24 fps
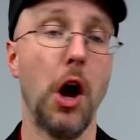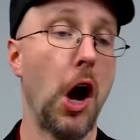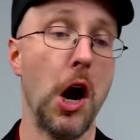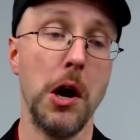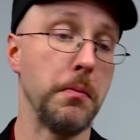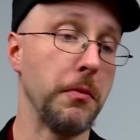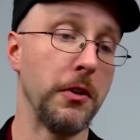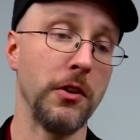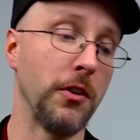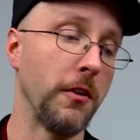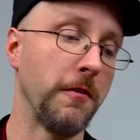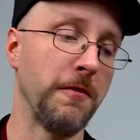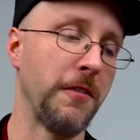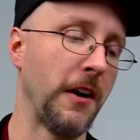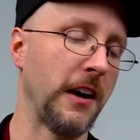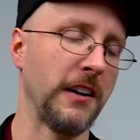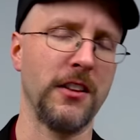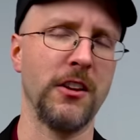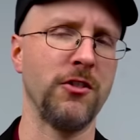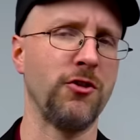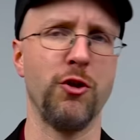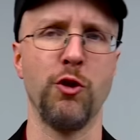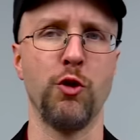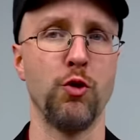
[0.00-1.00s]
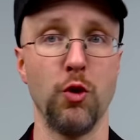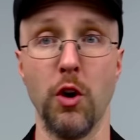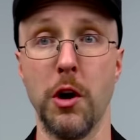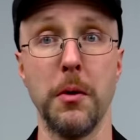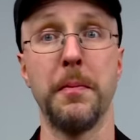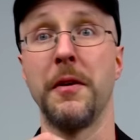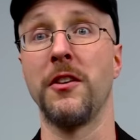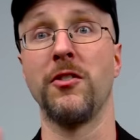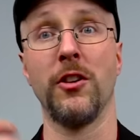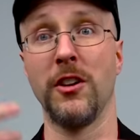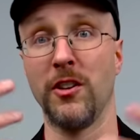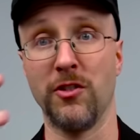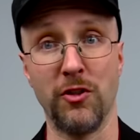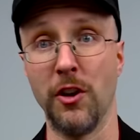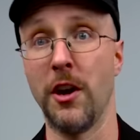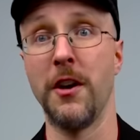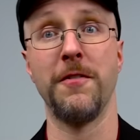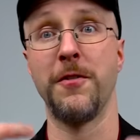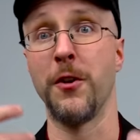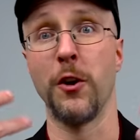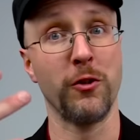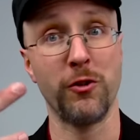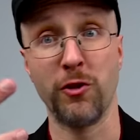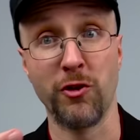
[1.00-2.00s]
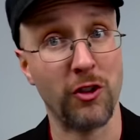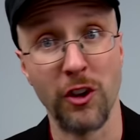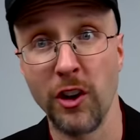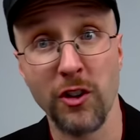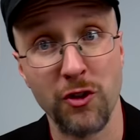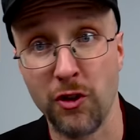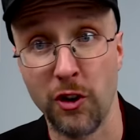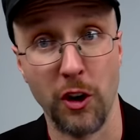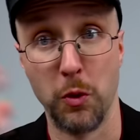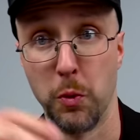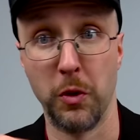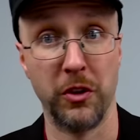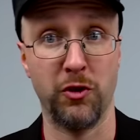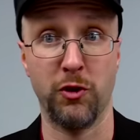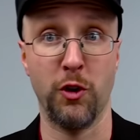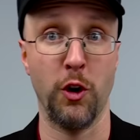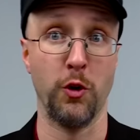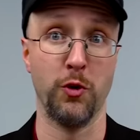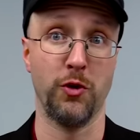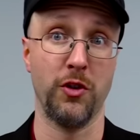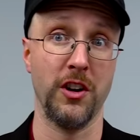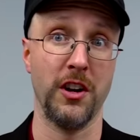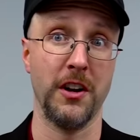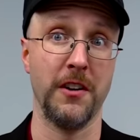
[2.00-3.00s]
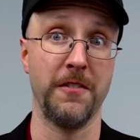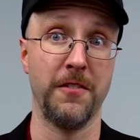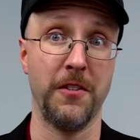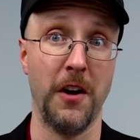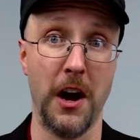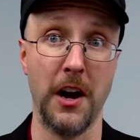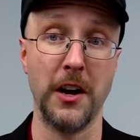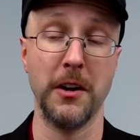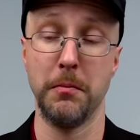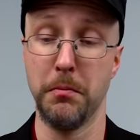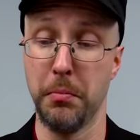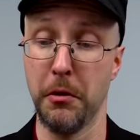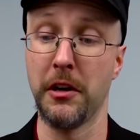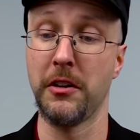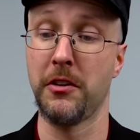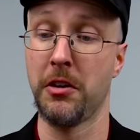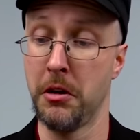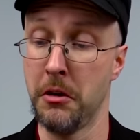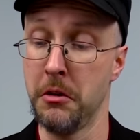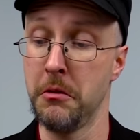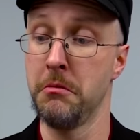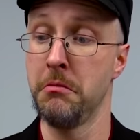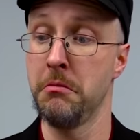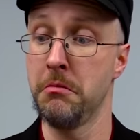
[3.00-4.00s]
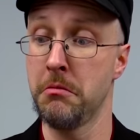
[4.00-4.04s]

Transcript: I mean, the fact that she grew up as Xavier's sister was totally fine, but.